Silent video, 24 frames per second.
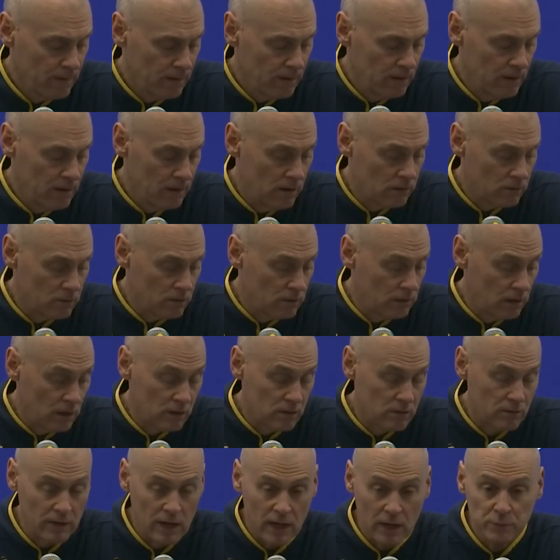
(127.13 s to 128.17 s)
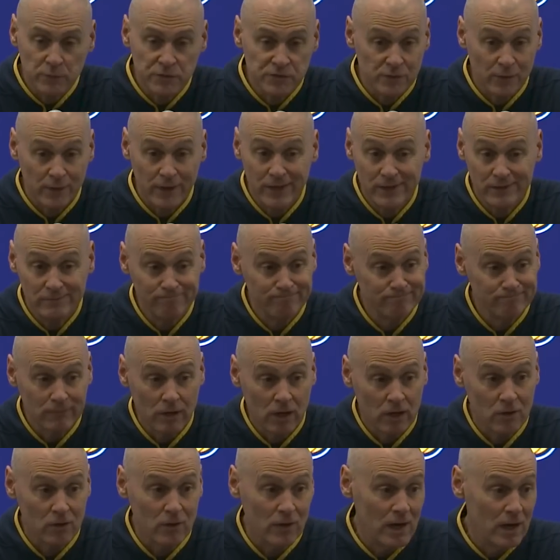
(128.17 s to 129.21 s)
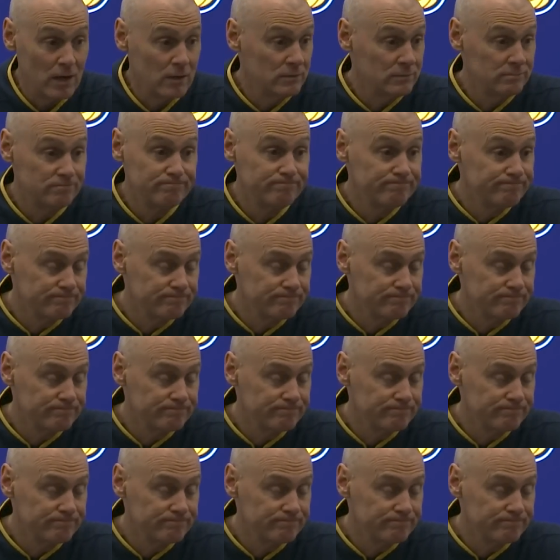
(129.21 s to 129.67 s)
And our crowd was great. Our crowd,